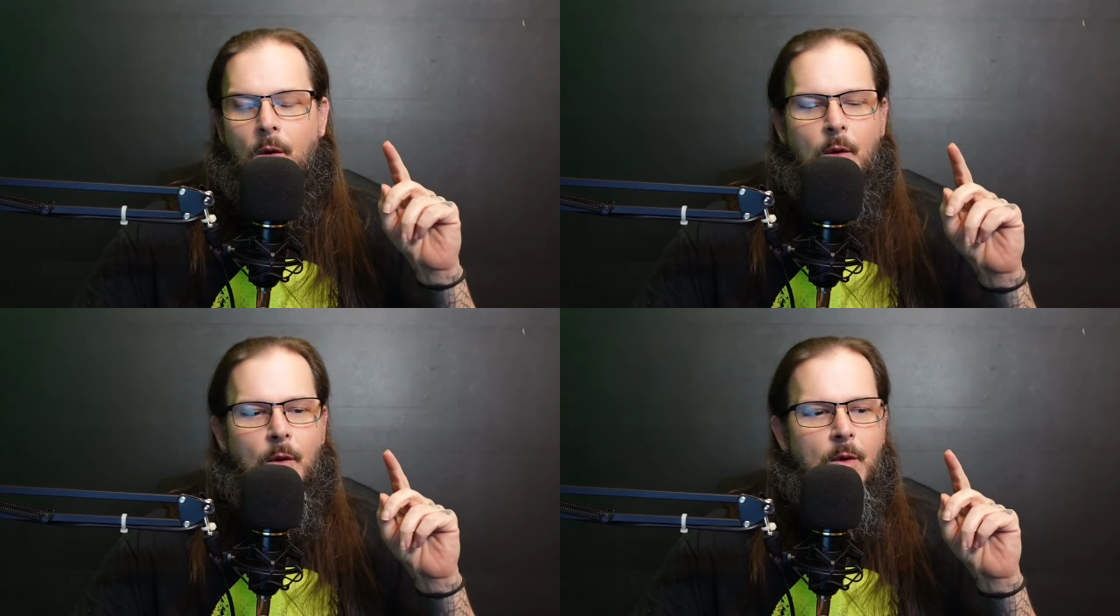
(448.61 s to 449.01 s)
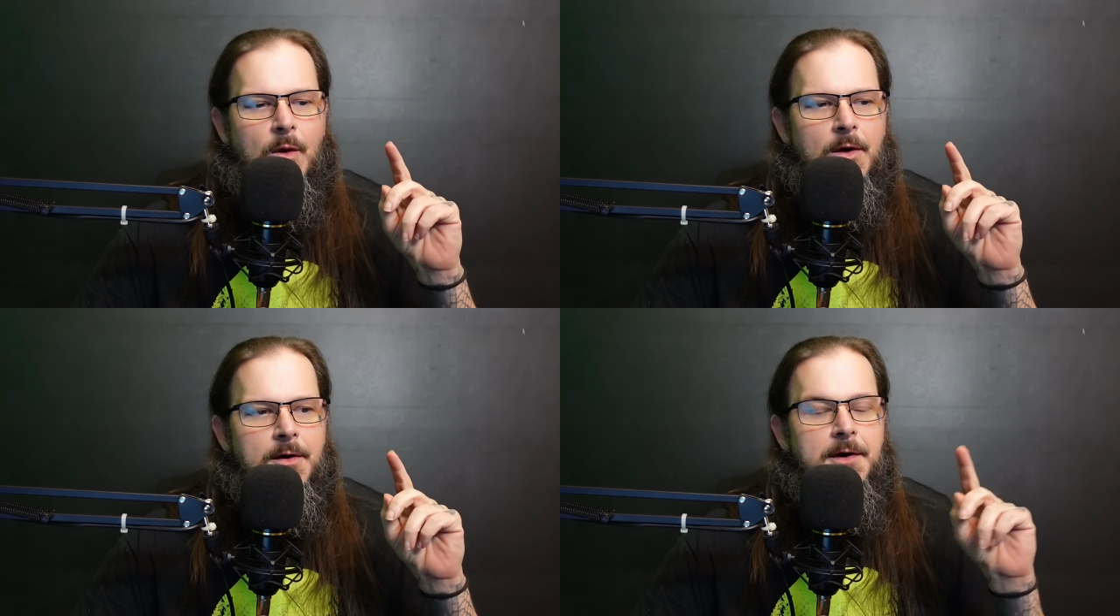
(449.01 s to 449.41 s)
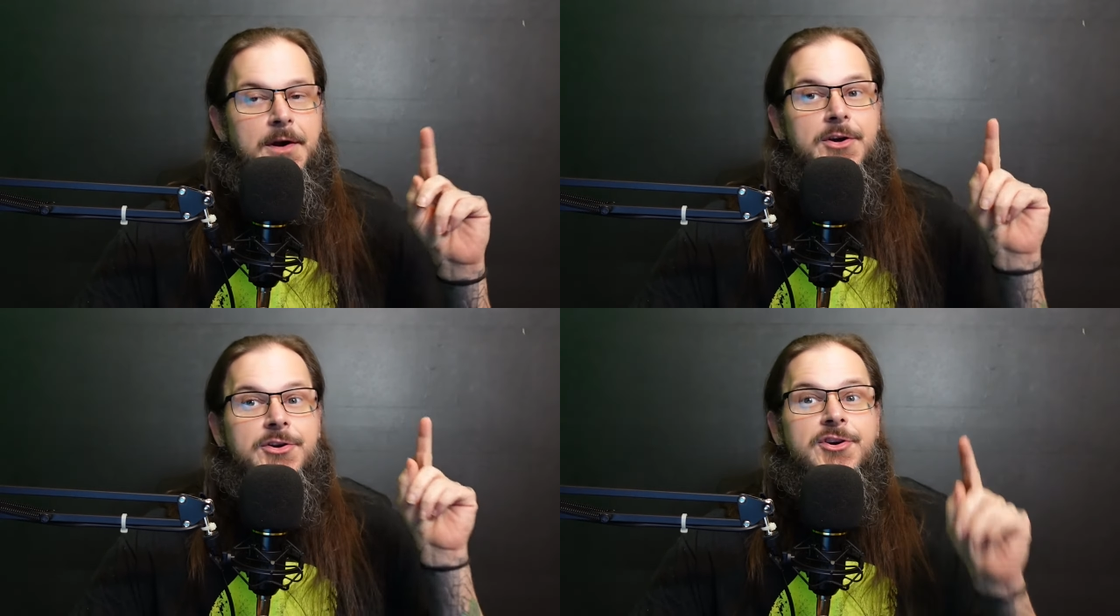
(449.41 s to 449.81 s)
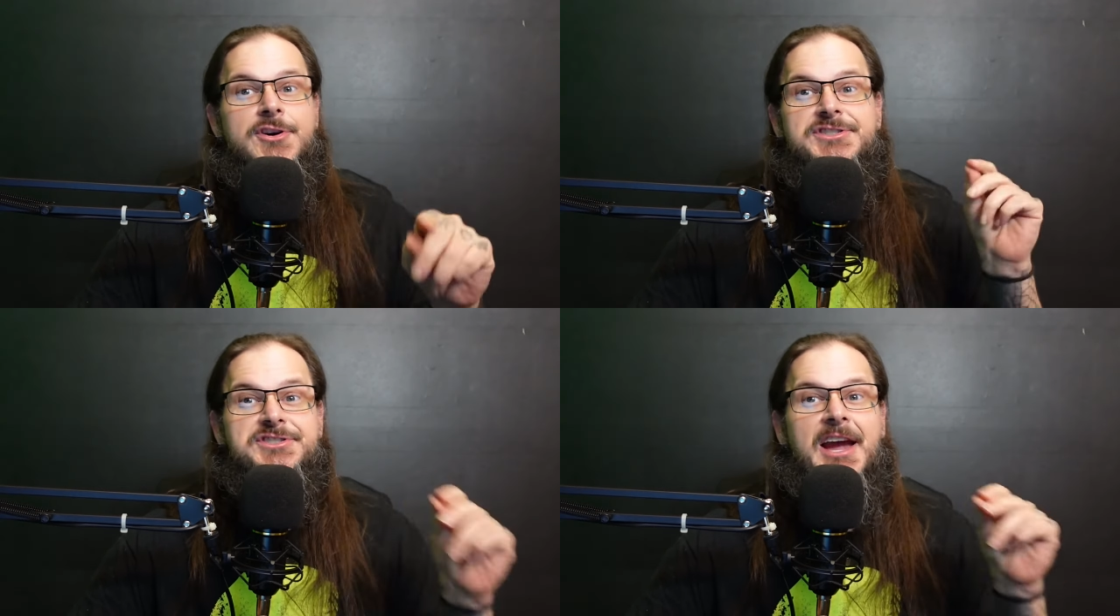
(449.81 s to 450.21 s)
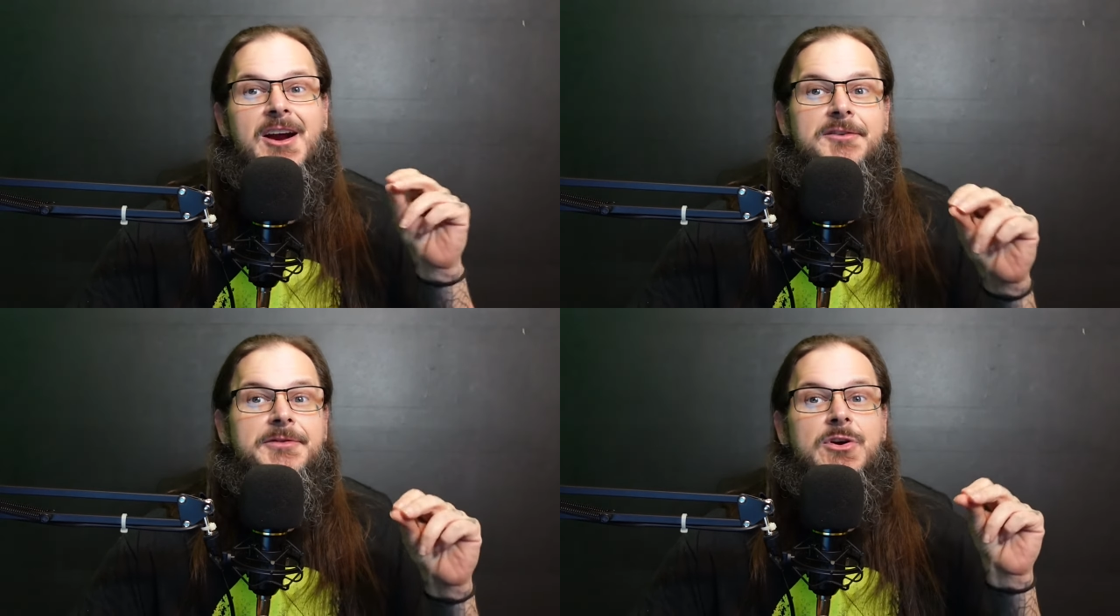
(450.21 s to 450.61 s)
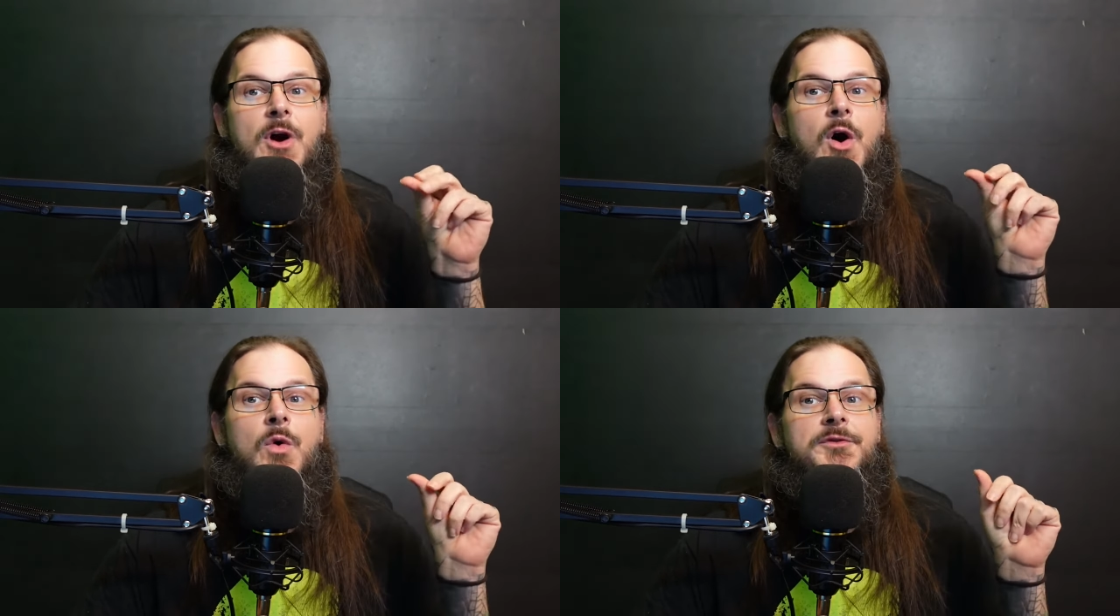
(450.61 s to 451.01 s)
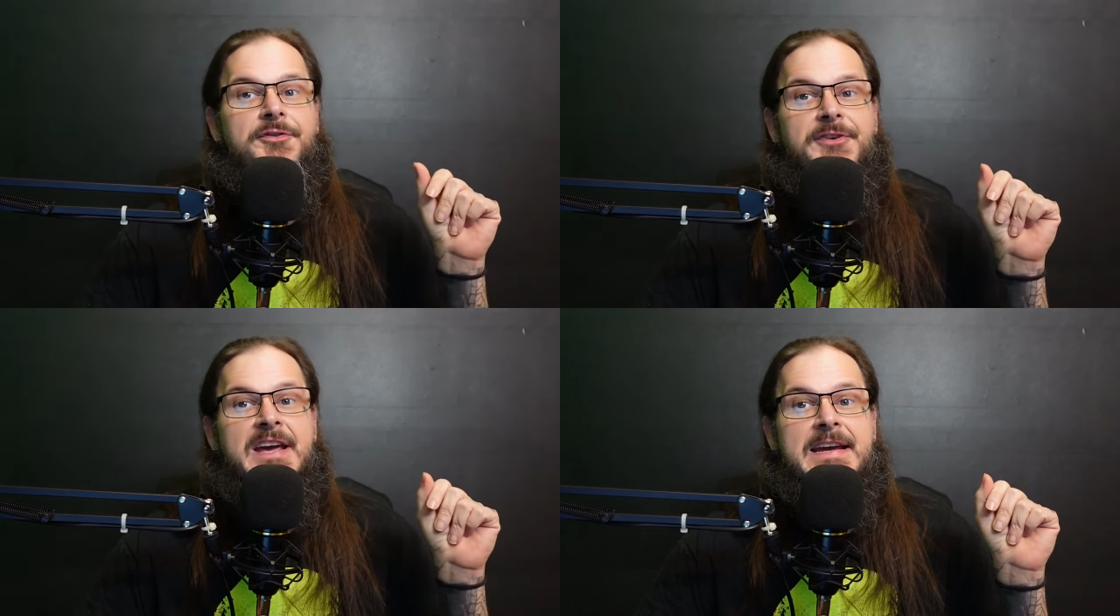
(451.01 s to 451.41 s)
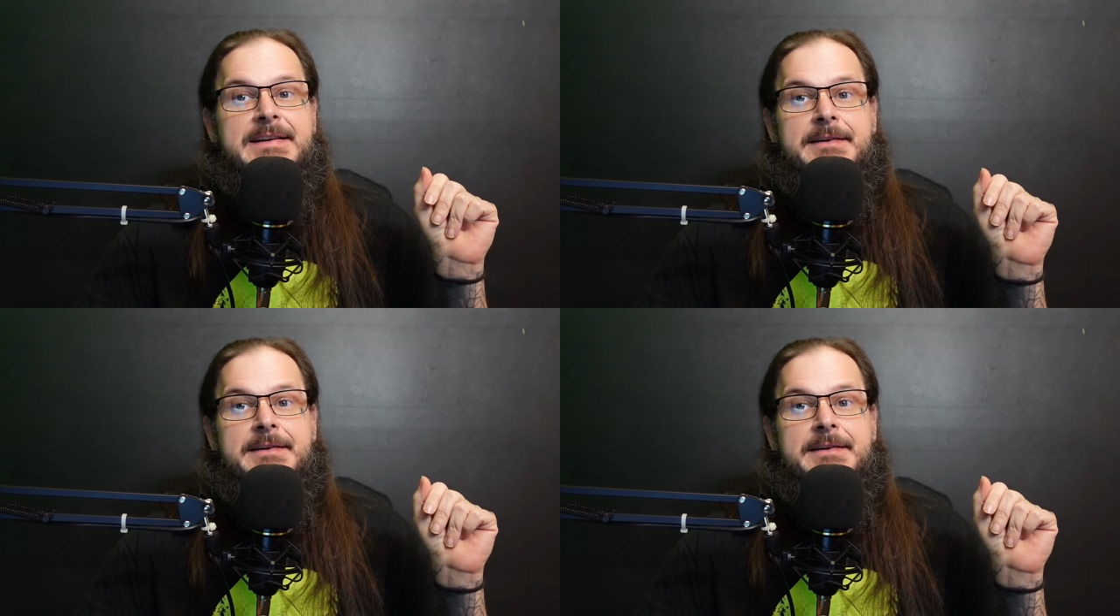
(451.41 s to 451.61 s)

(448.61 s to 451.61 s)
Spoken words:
Or you're scared of your own feet.